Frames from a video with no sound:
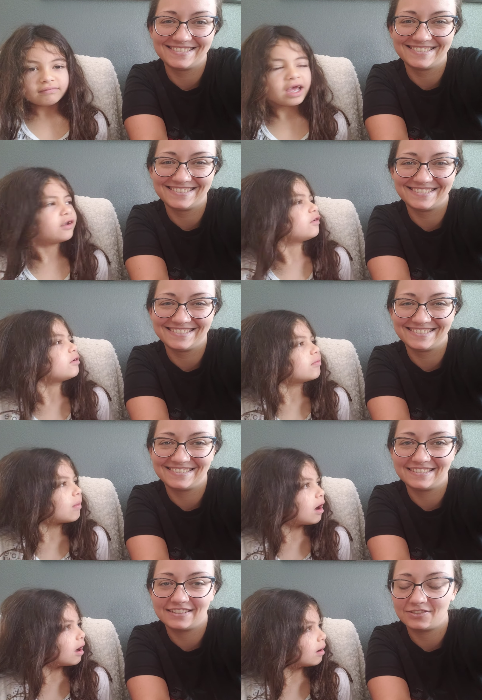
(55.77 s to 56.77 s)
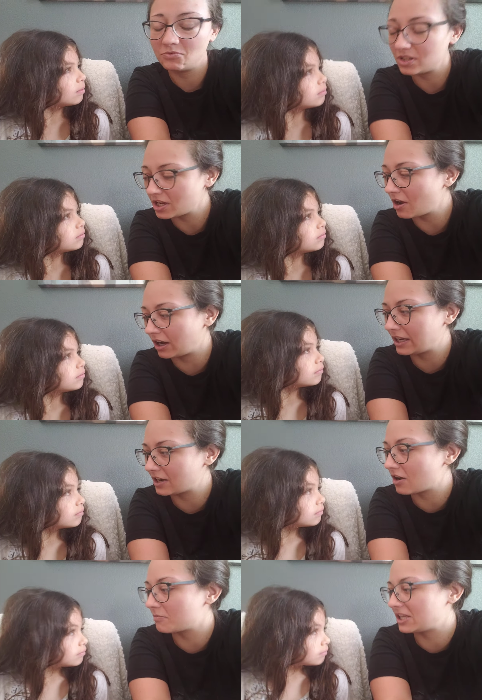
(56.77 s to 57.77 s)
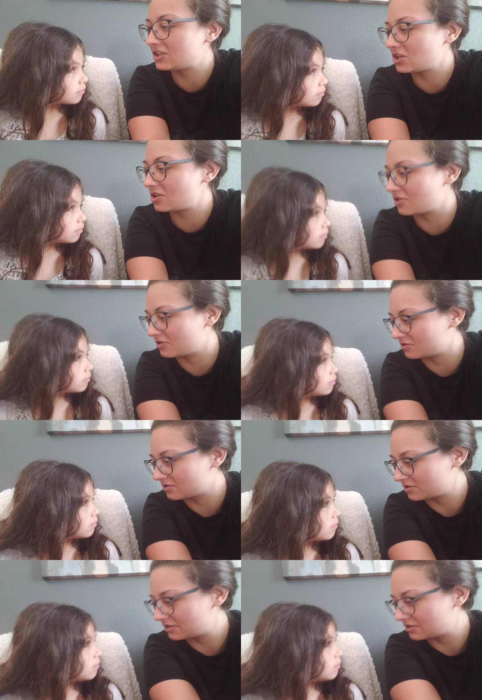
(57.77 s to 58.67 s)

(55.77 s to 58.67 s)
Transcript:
Speaker 1: I do, Mom. Well, no, I know. Me too.